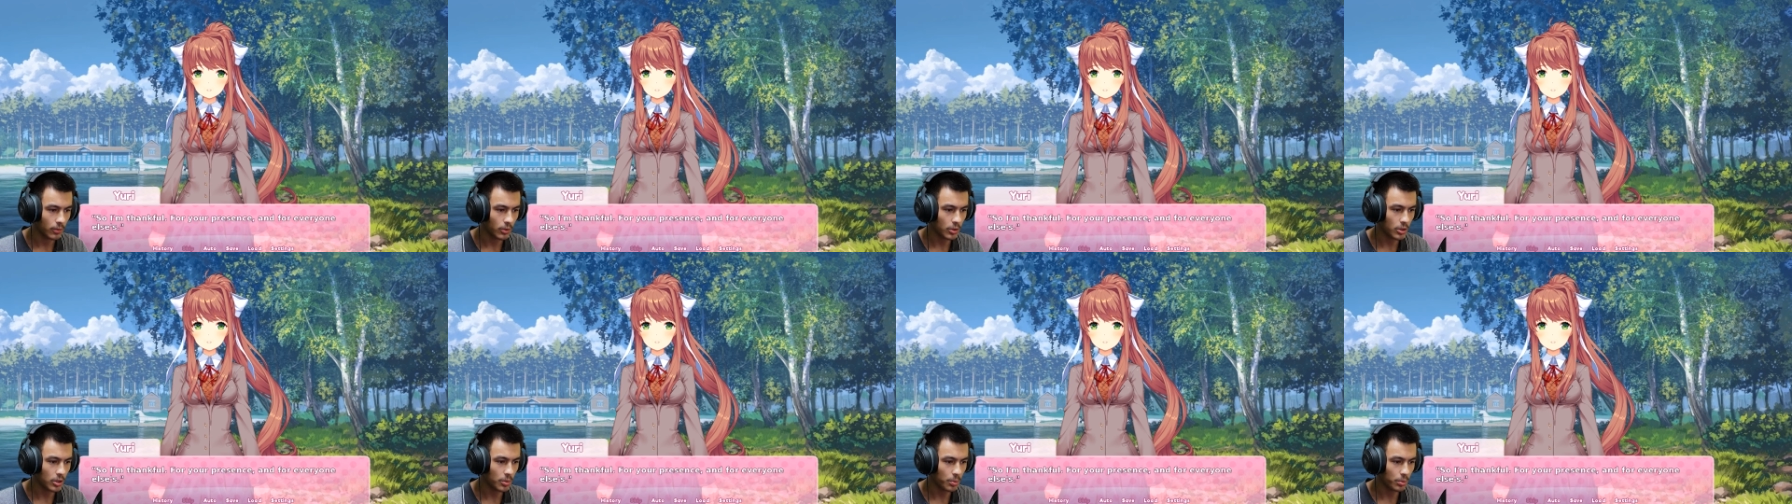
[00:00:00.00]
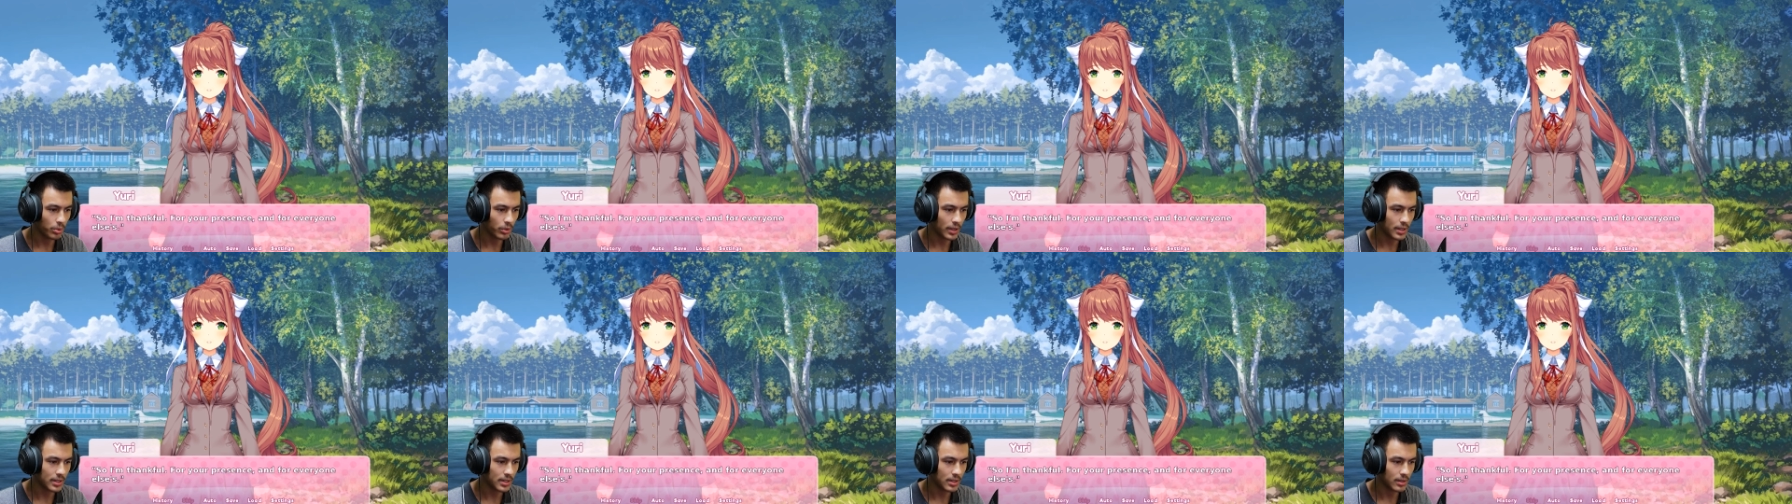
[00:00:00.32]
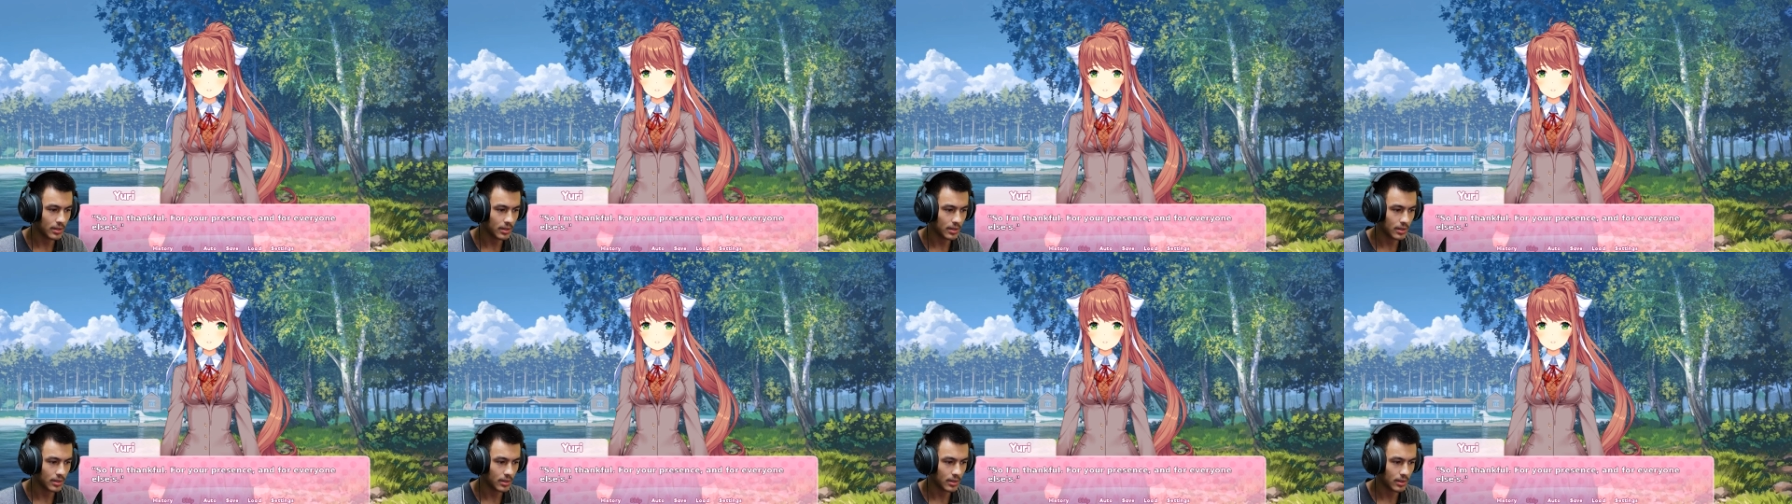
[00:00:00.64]
your
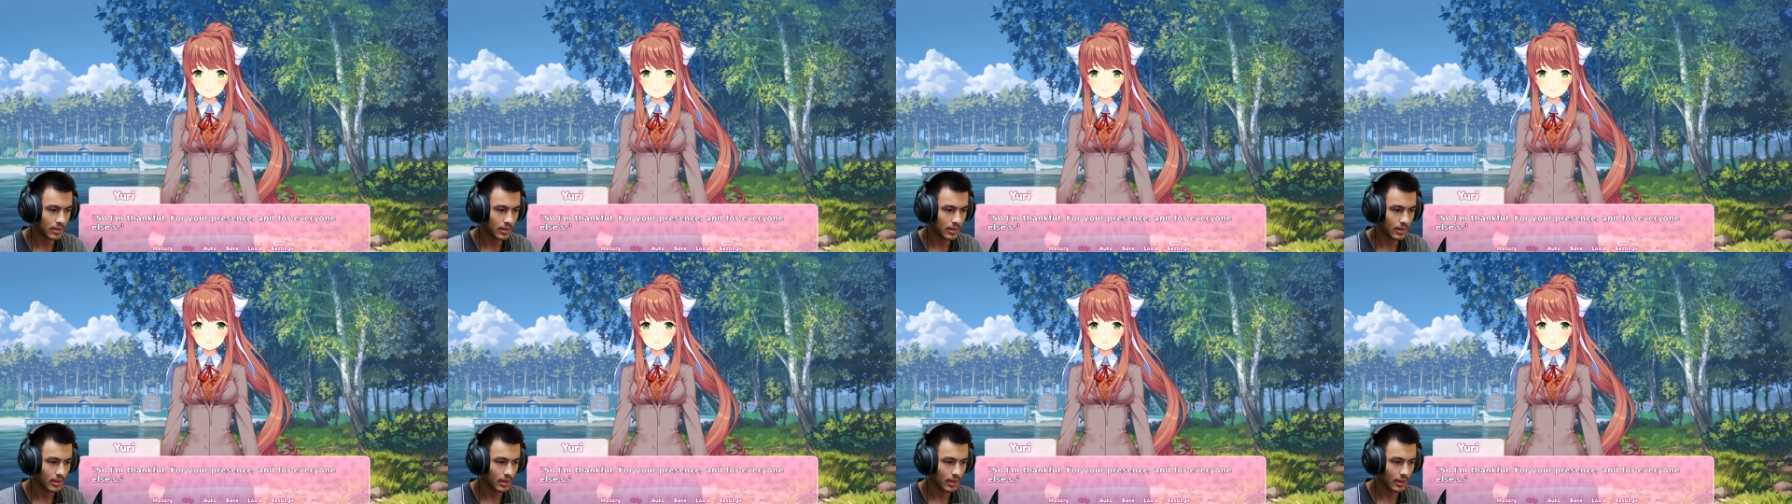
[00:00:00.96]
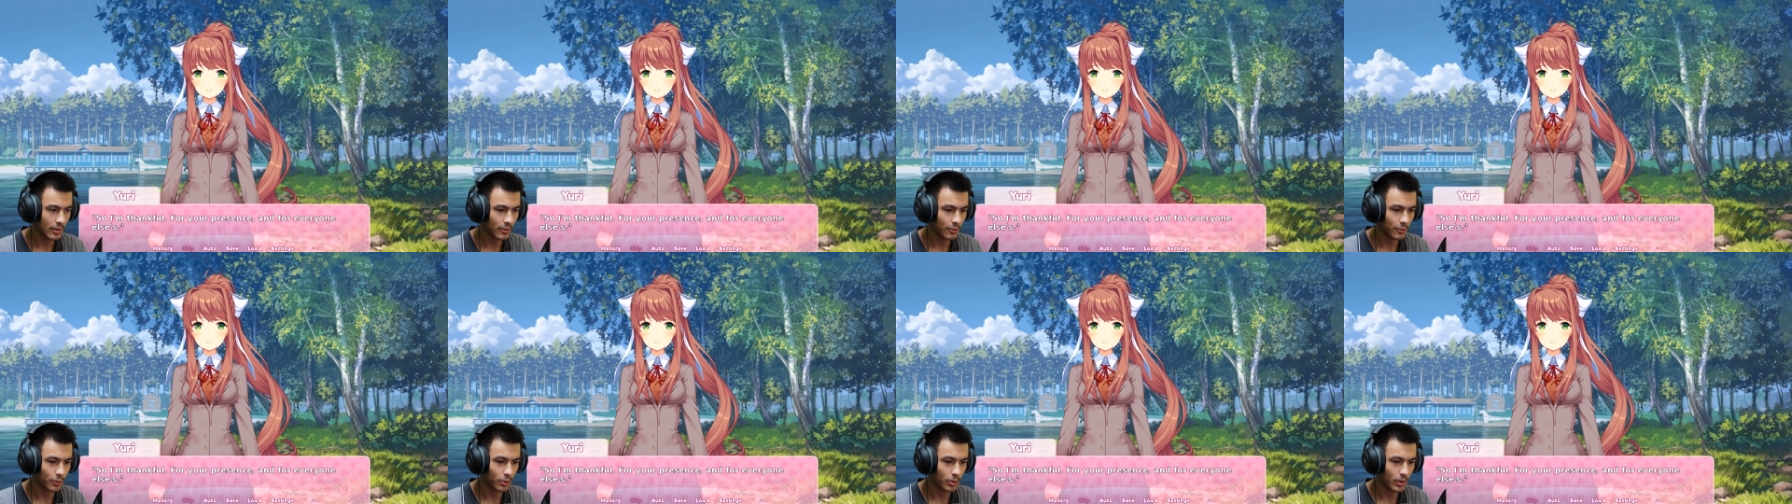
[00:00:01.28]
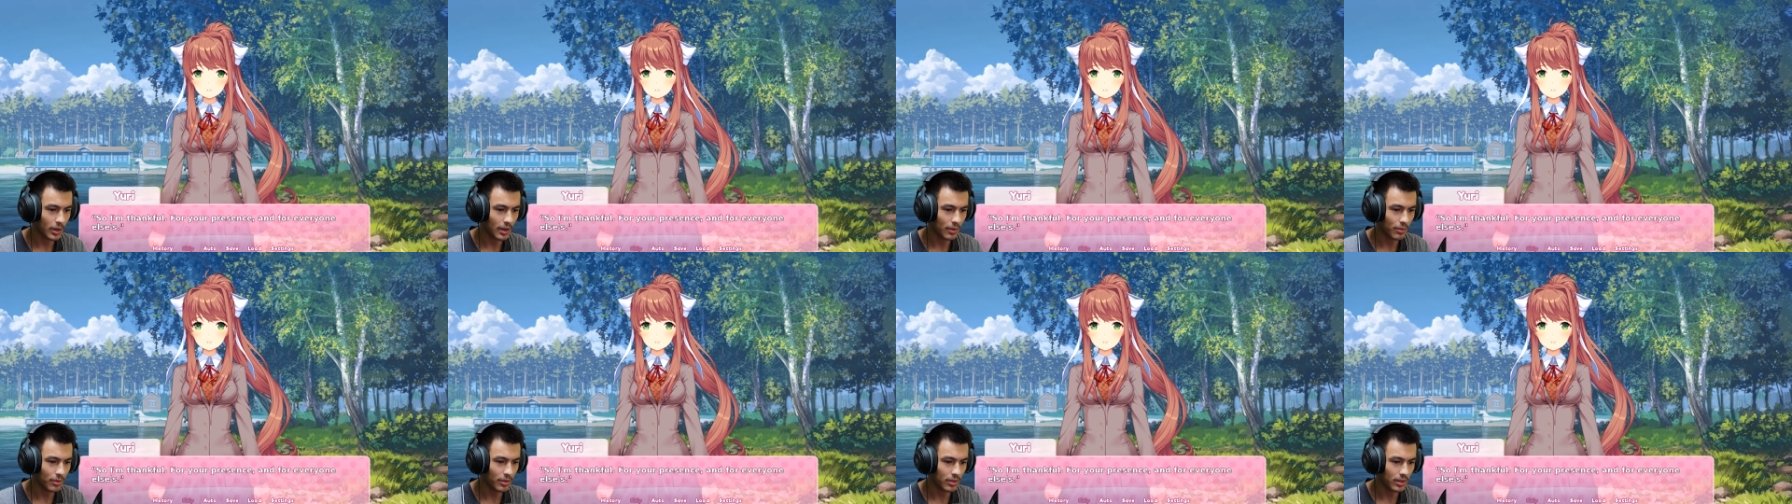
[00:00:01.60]
present and for
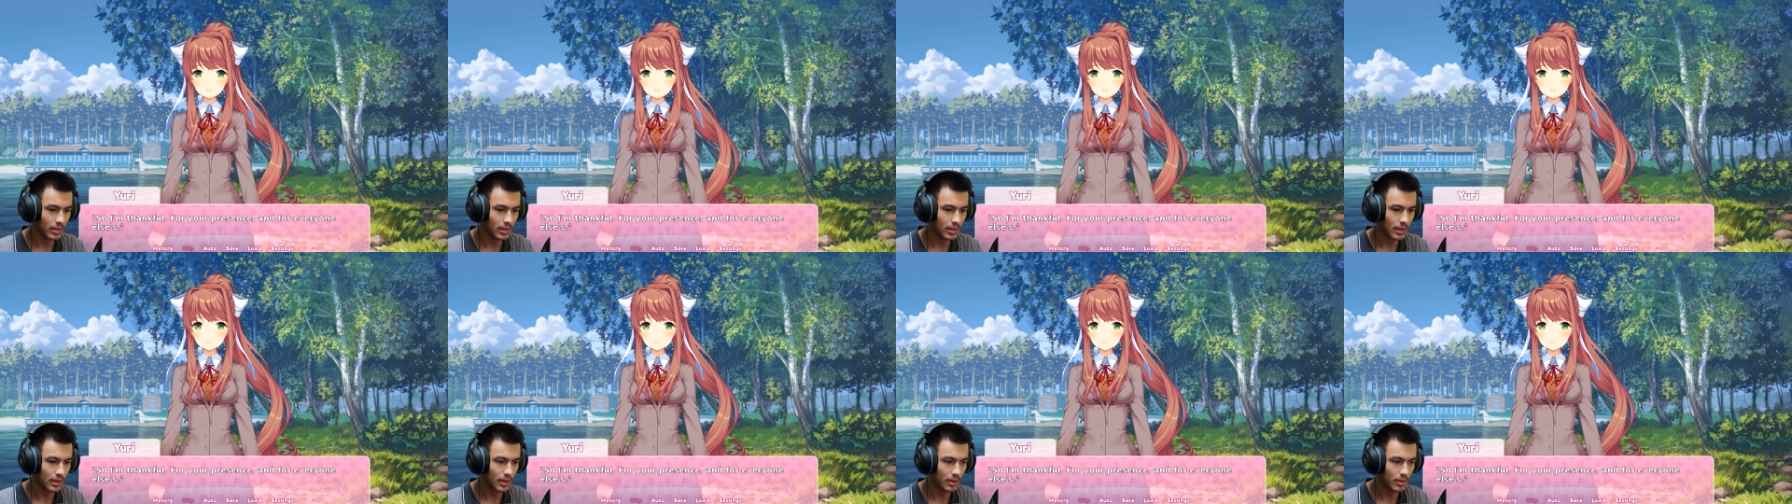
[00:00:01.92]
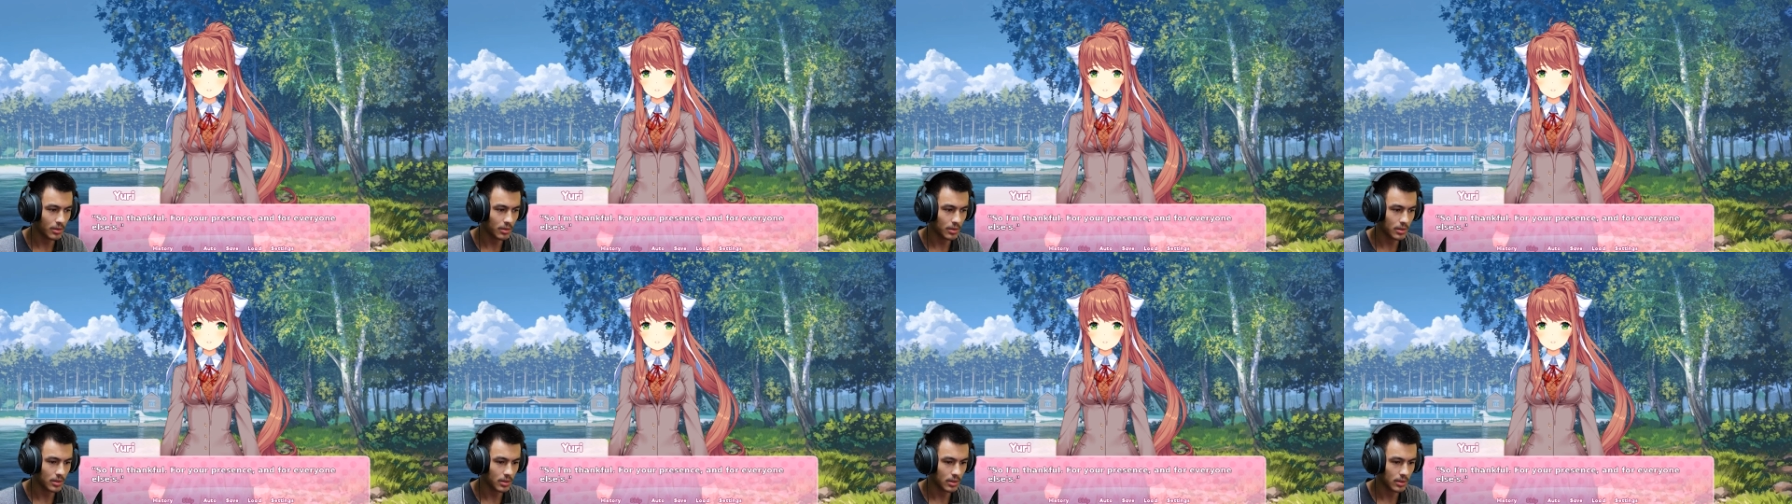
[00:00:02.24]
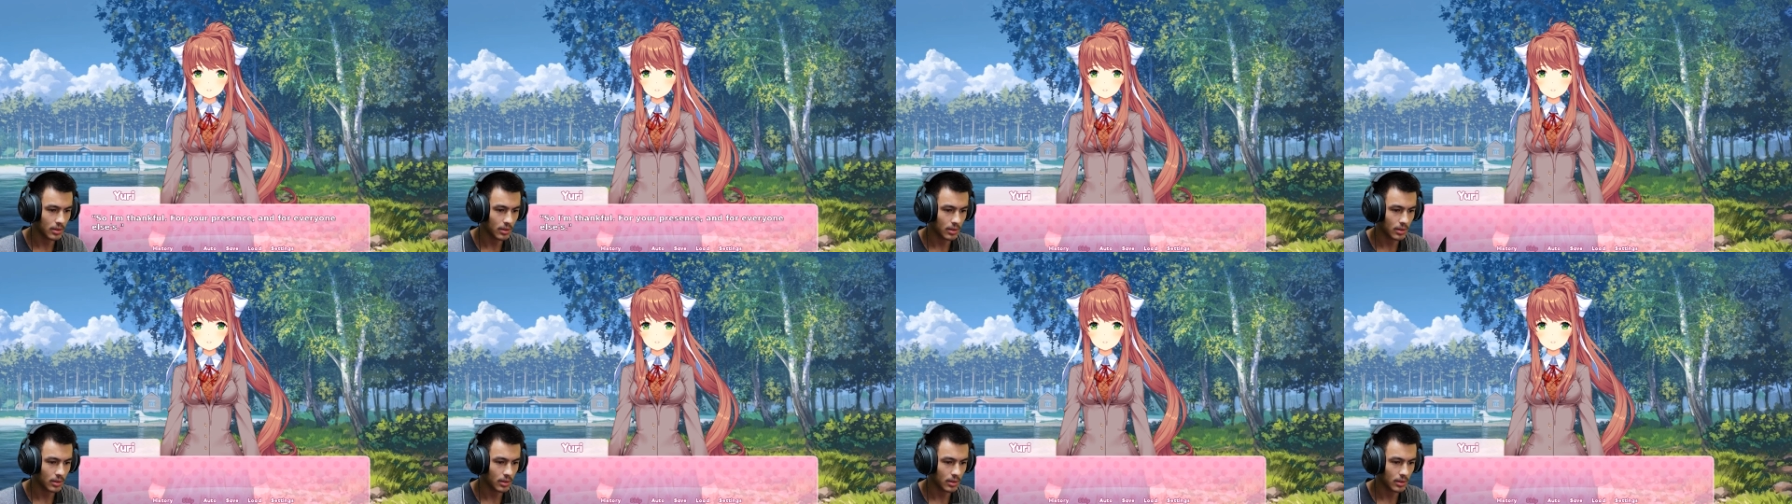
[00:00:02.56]
everything else.